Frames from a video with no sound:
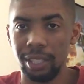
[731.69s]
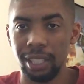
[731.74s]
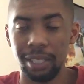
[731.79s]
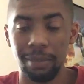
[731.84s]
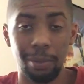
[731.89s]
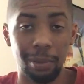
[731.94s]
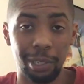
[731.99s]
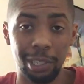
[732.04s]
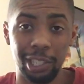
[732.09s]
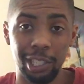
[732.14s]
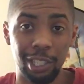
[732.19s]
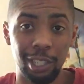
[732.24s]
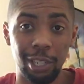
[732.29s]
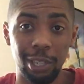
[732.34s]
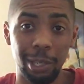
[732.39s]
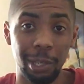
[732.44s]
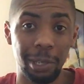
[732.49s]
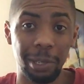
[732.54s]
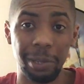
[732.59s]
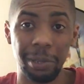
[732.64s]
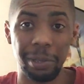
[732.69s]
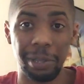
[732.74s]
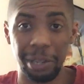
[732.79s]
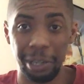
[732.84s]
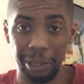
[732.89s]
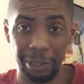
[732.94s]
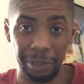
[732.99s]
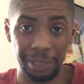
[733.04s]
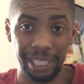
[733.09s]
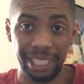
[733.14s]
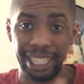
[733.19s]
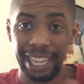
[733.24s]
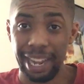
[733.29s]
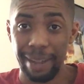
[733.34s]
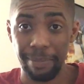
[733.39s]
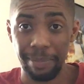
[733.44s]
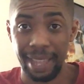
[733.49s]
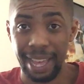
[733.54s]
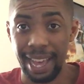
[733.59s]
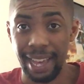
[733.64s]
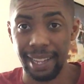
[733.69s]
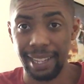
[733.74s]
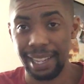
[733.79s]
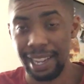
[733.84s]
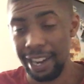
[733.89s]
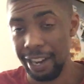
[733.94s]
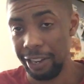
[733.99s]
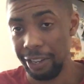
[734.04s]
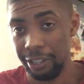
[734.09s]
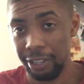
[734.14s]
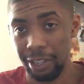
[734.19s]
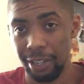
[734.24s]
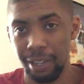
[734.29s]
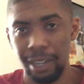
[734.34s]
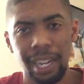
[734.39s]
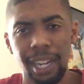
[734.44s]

are supposed to, you know, stop that character.